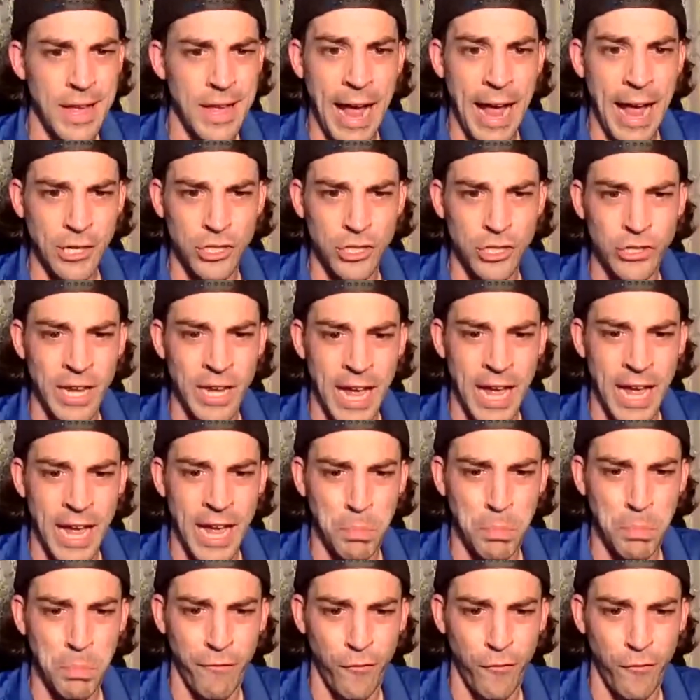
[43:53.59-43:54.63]
actually has
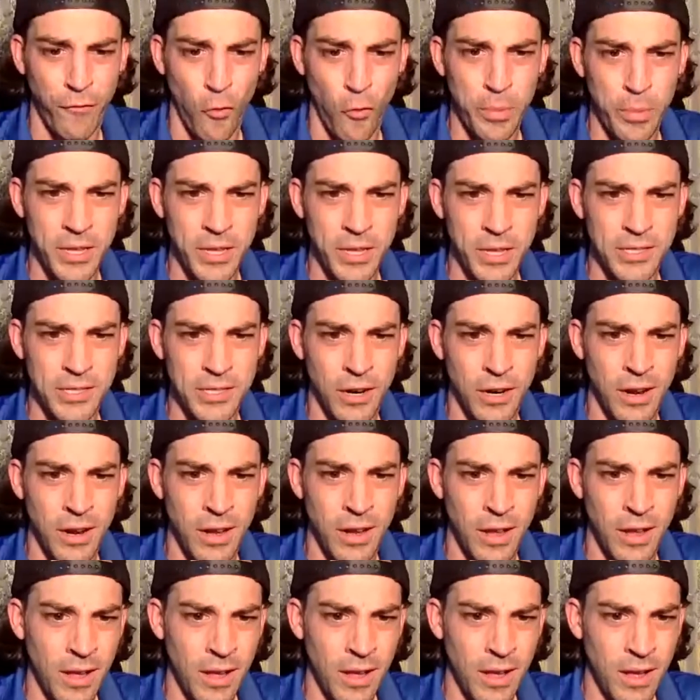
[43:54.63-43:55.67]
performed this
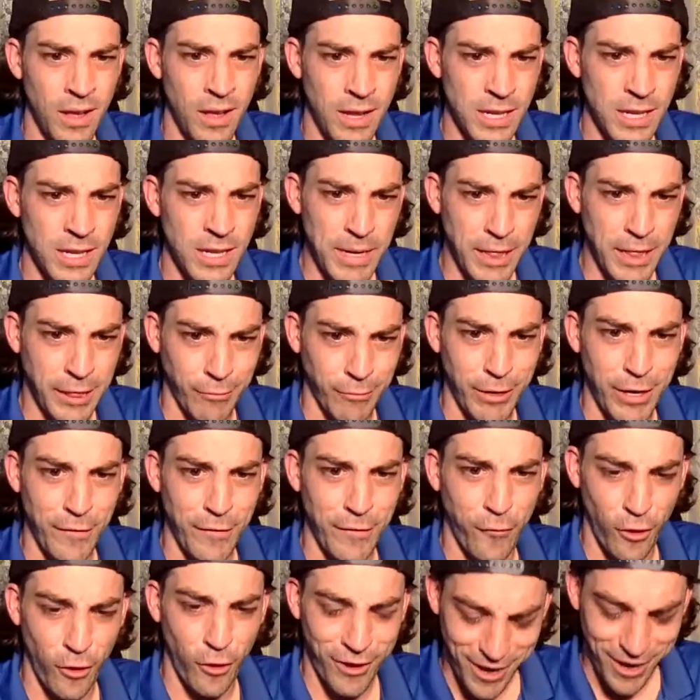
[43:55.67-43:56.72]
year. He's made 3 or
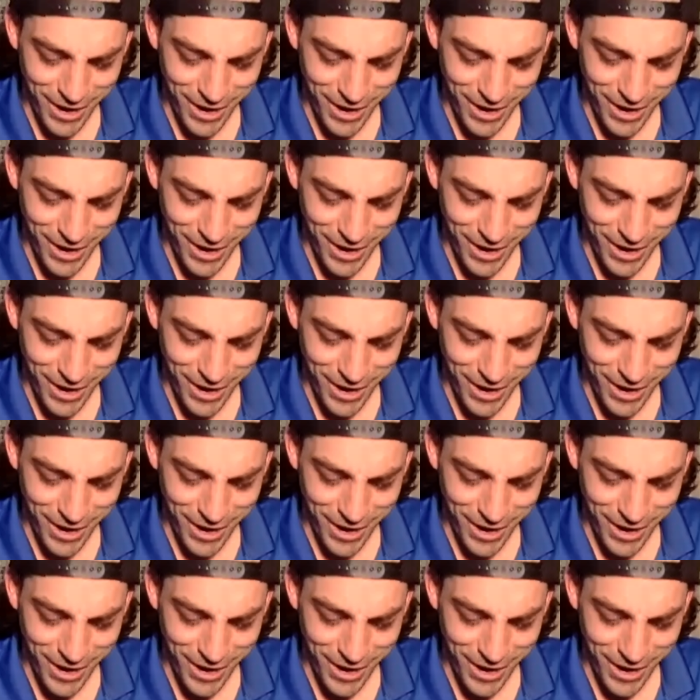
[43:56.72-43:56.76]
4